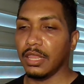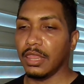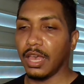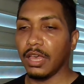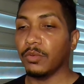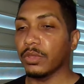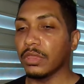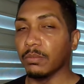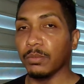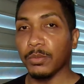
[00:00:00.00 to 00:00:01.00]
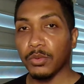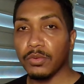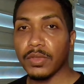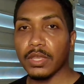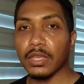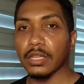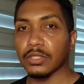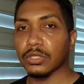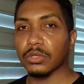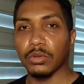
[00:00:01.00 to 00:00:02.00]
that with the movie, it
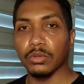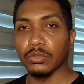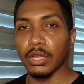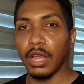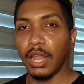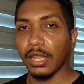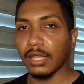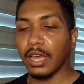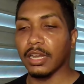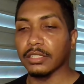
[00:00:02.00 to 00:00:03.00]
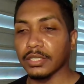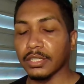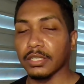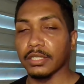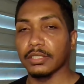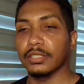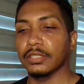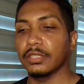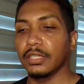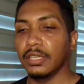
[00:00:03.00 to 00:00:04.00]
sold a lot of
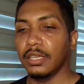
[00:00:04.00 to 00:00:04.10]
tickets.